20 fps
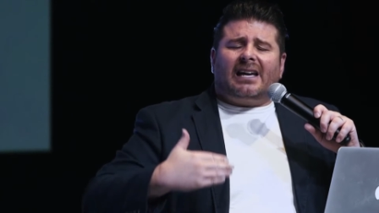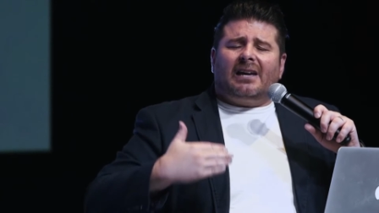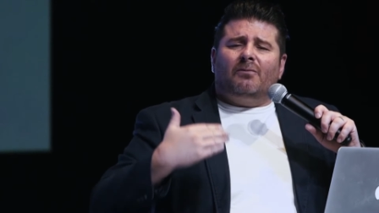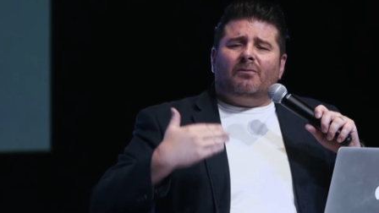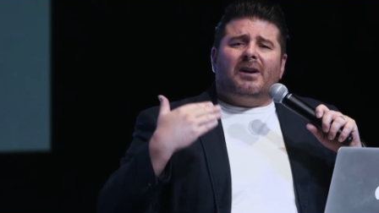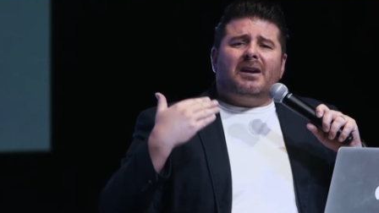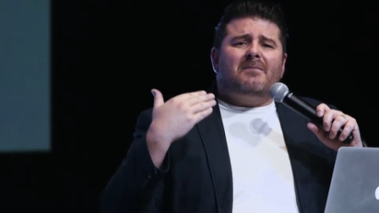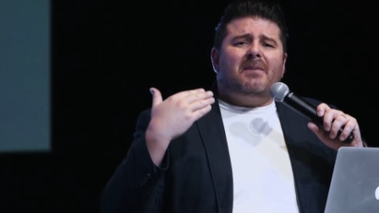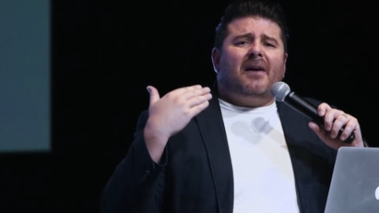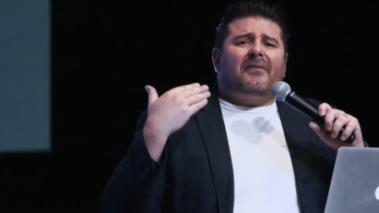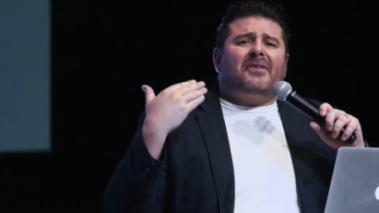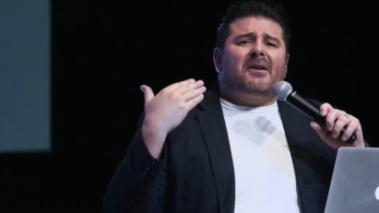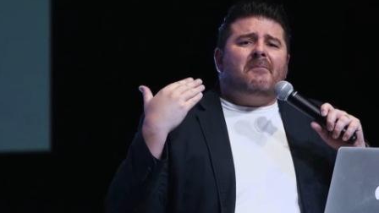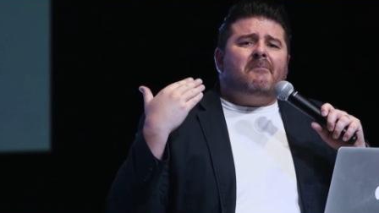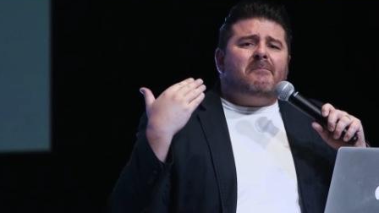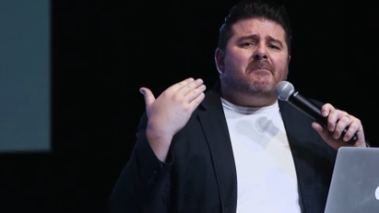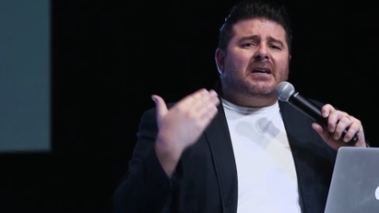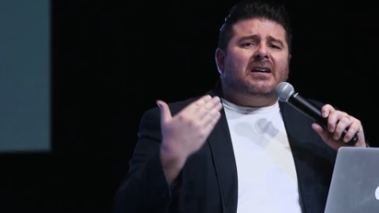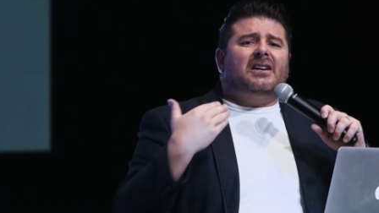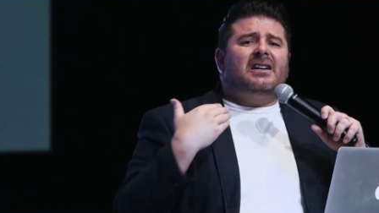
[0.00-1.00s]
And what about the
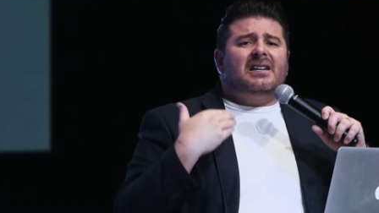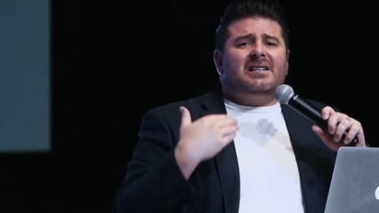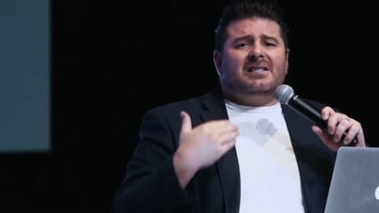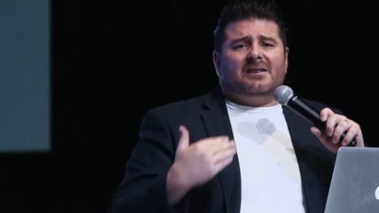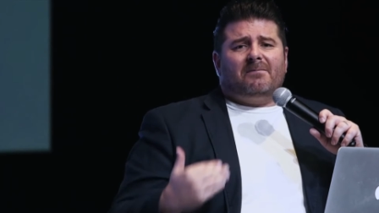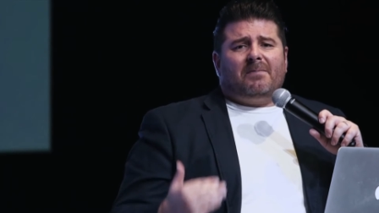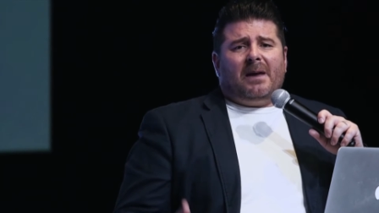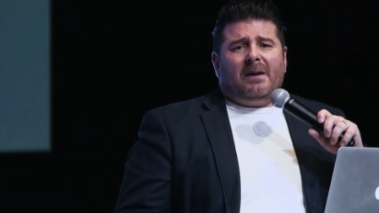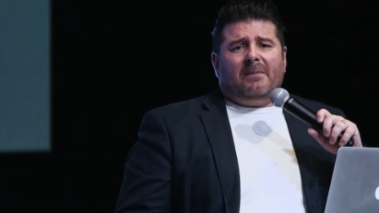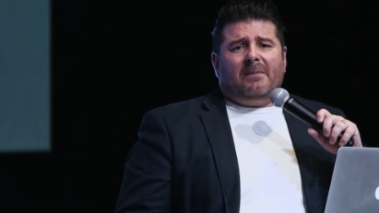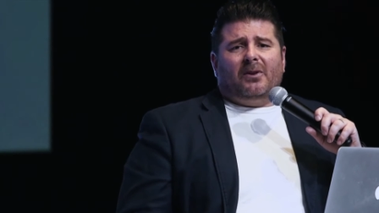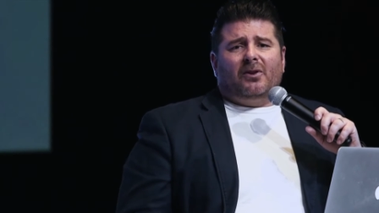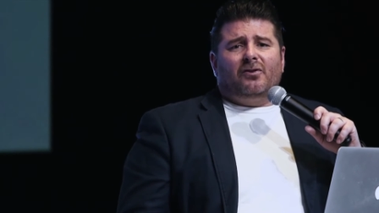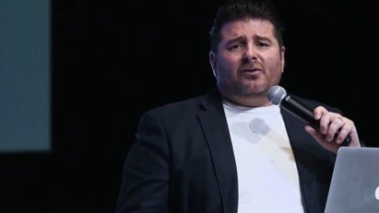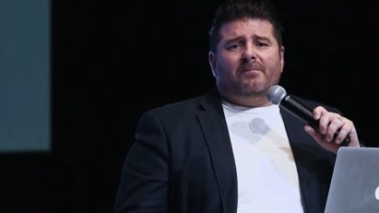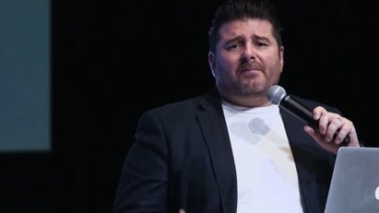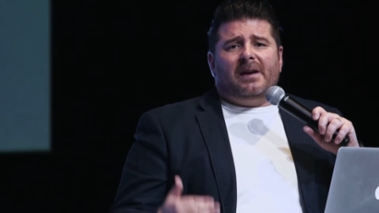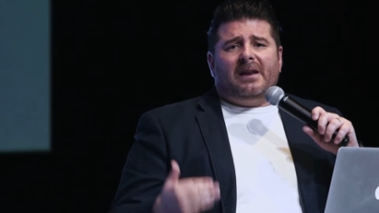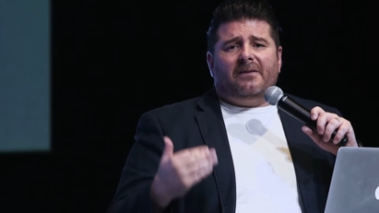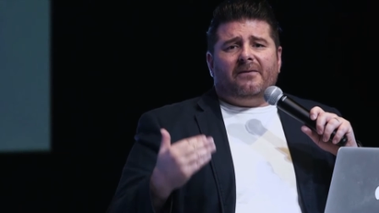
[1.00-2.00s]
millions of people who've
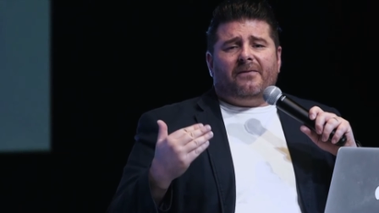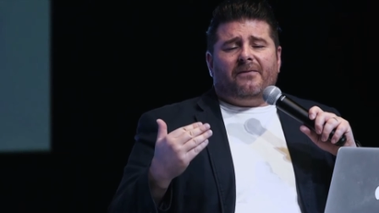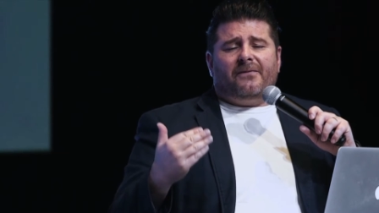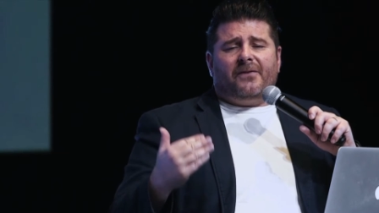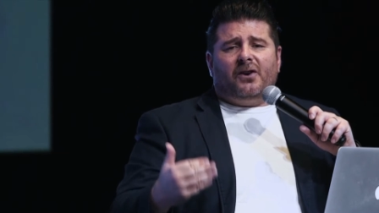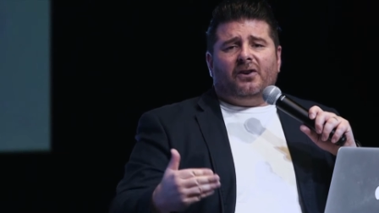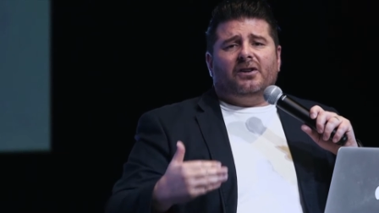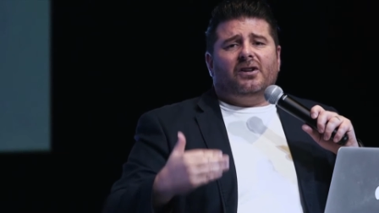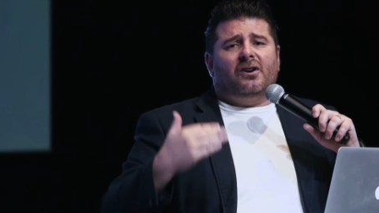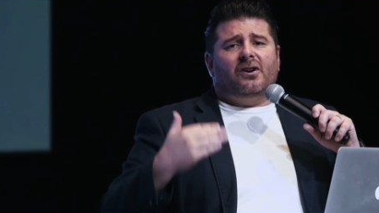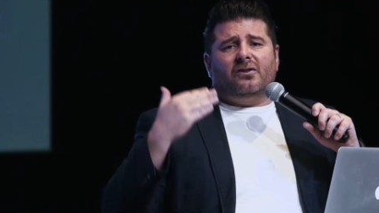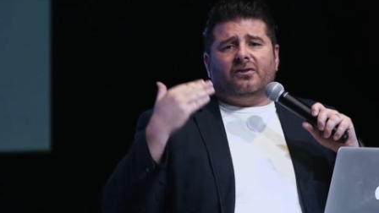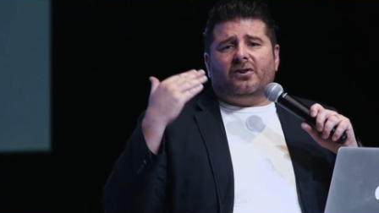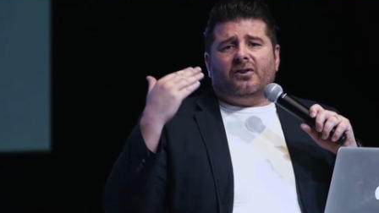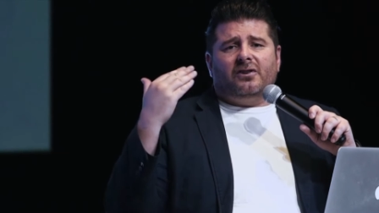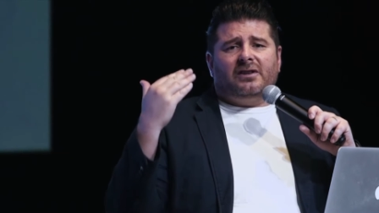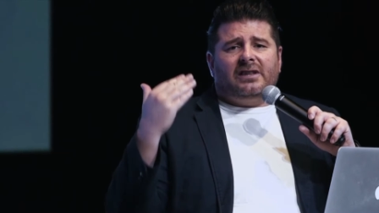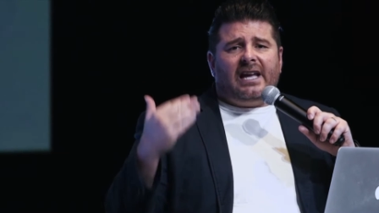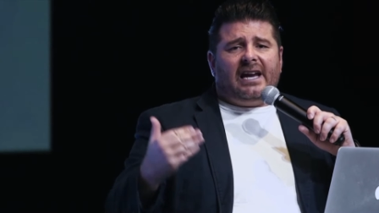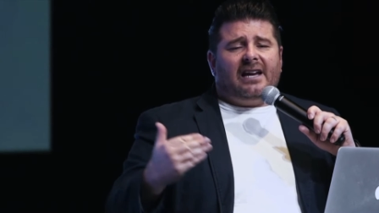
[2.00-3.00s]
been furloughed or
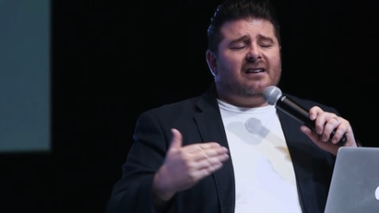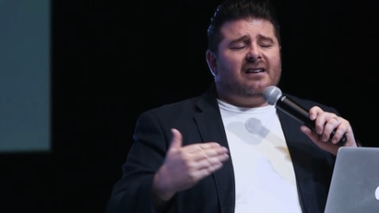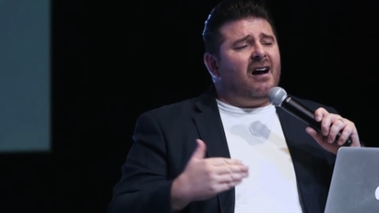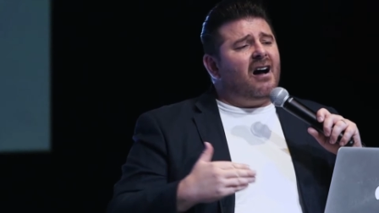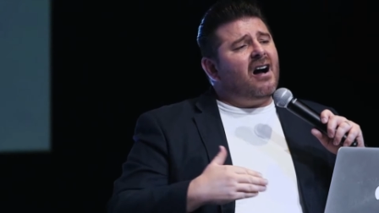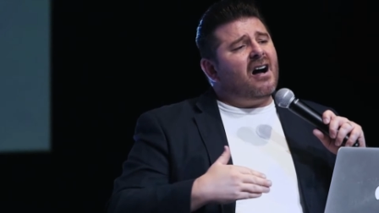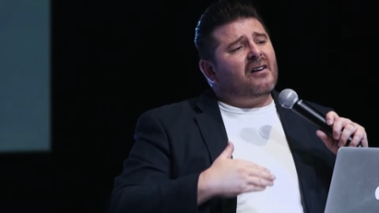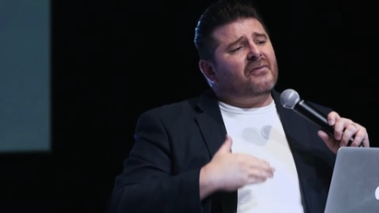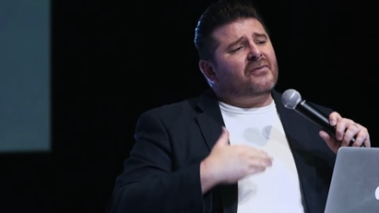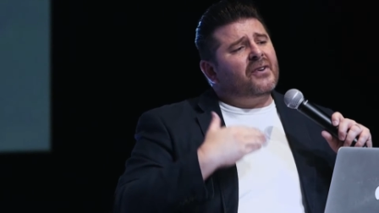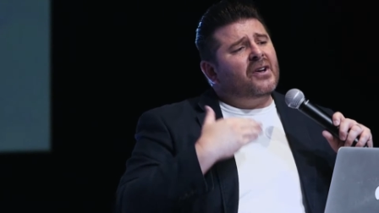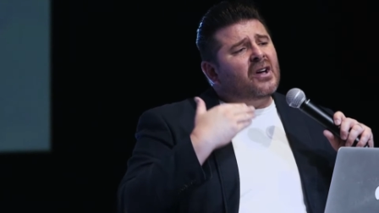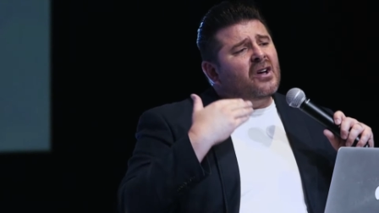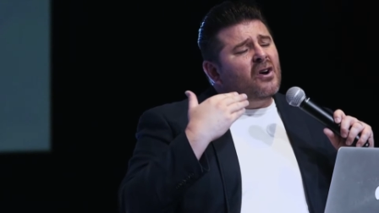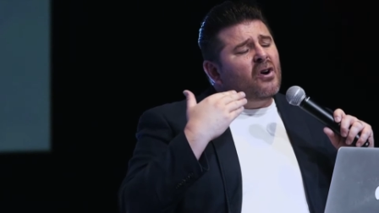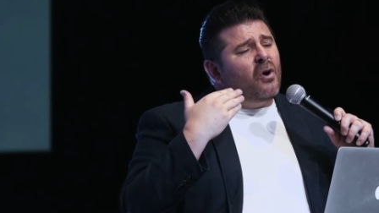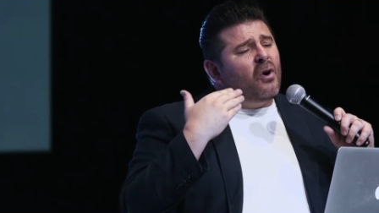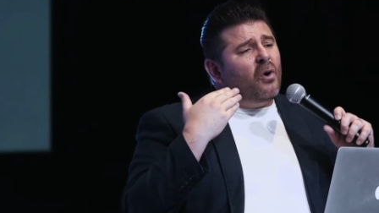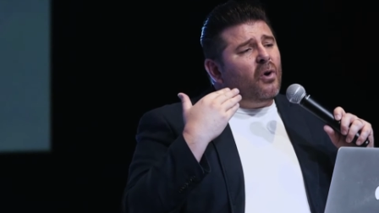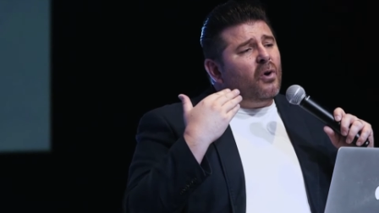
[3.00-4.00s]
laid off
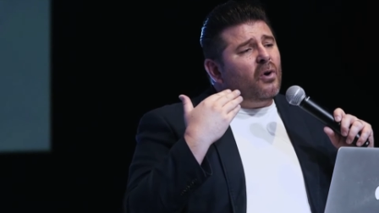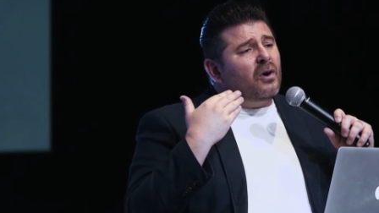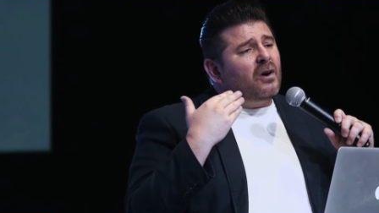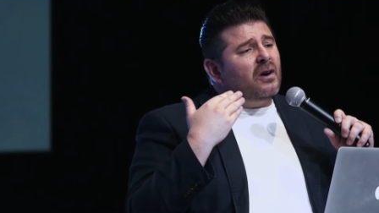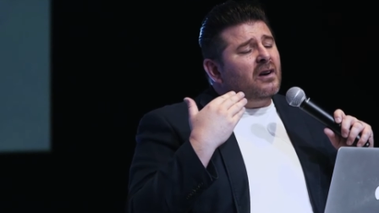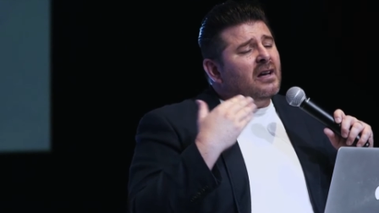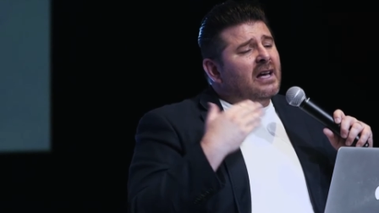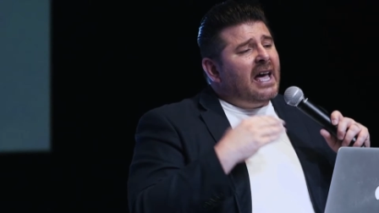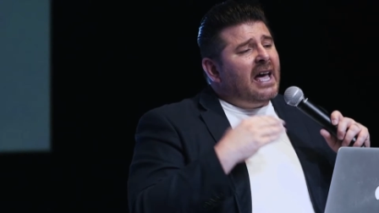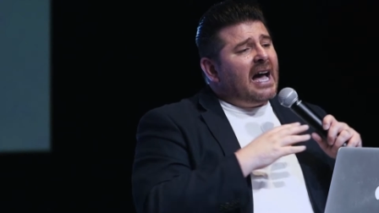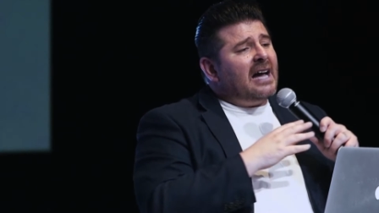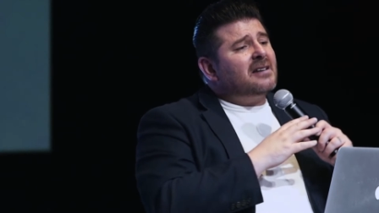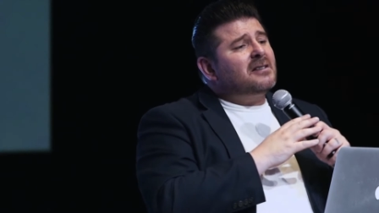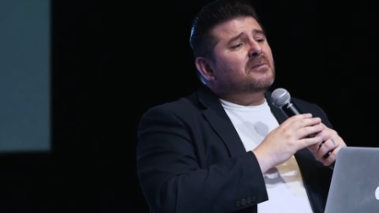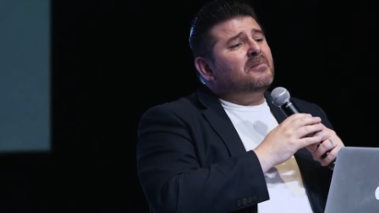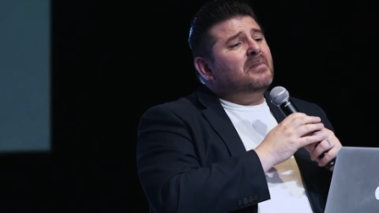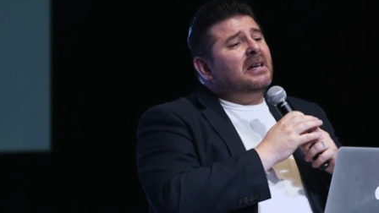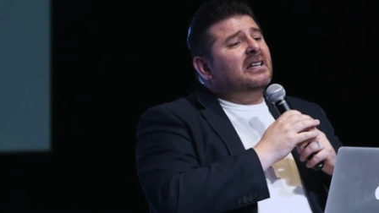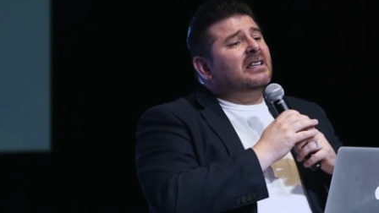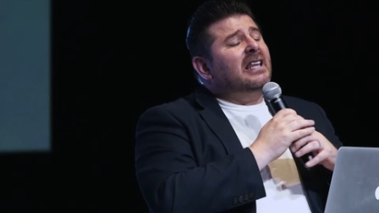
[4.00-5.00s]
or had to
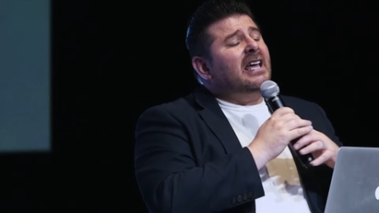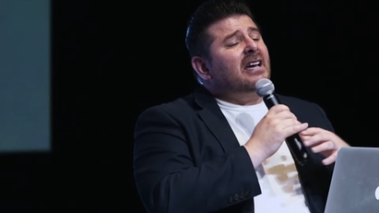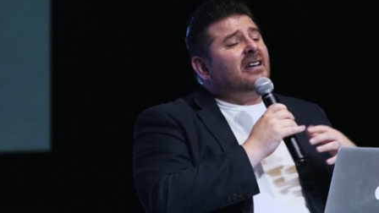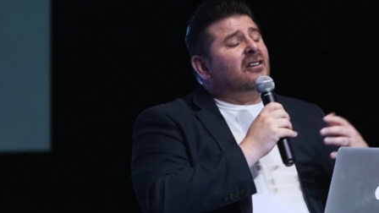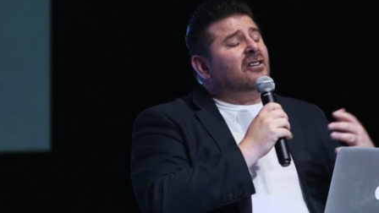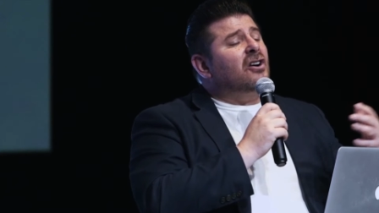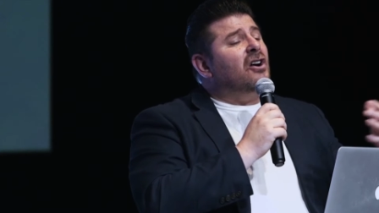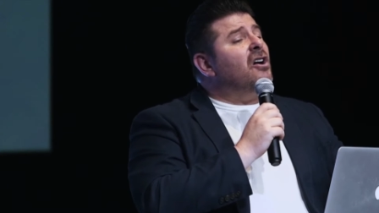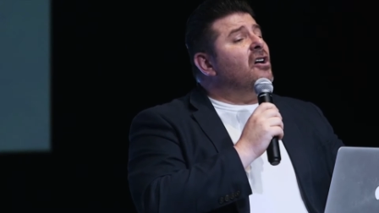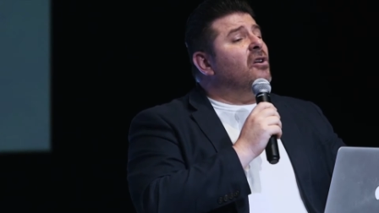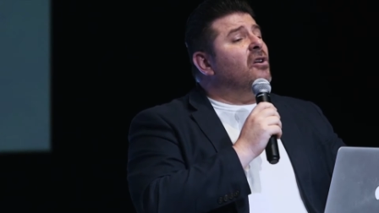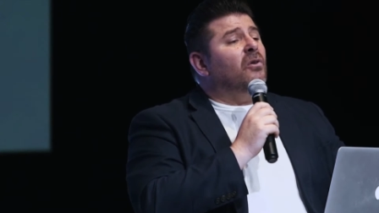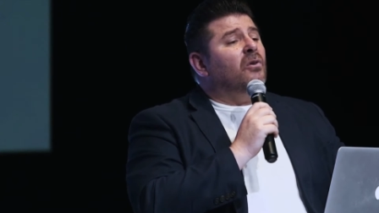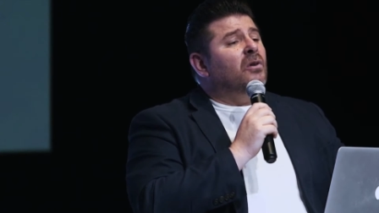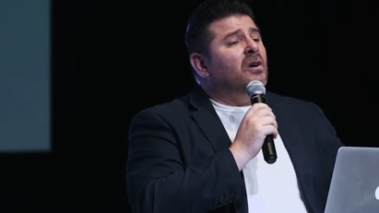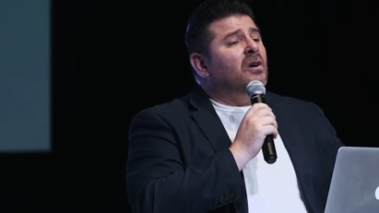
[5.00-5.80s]
be let go